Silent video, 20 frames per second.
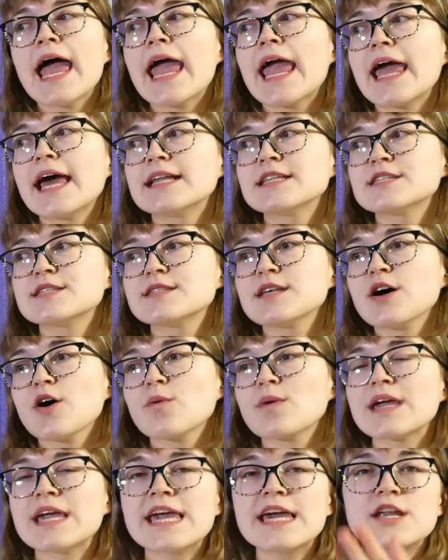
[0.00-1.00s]
And
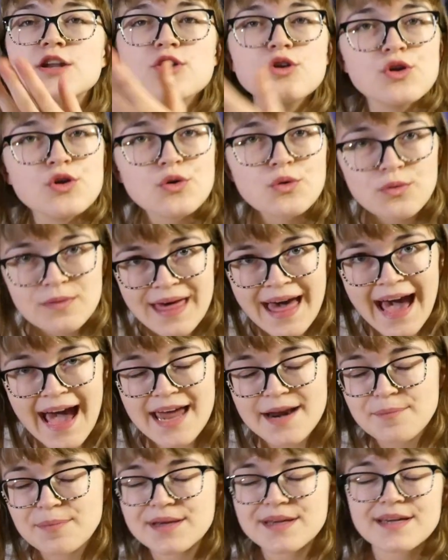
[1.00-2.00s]
so it knew
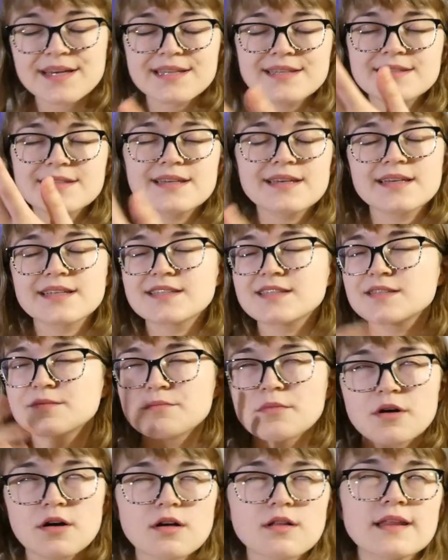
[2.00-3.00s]
that, because it's
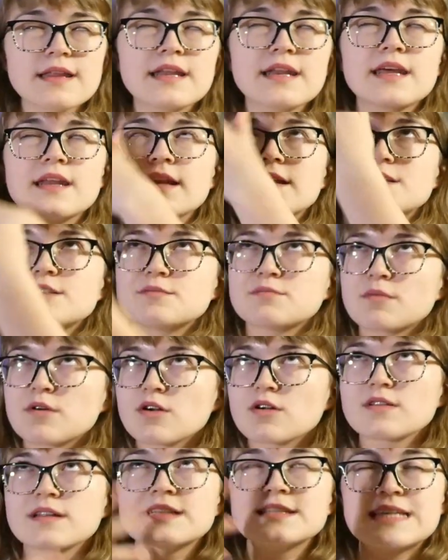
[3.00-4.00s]
Merlin, and it's
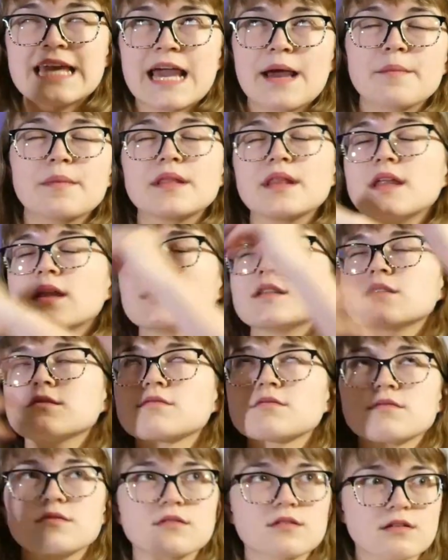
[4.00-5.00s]
Merlin's amulet, and
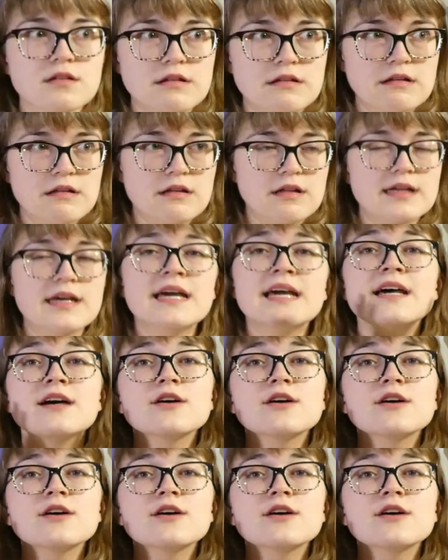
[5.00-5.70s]
so,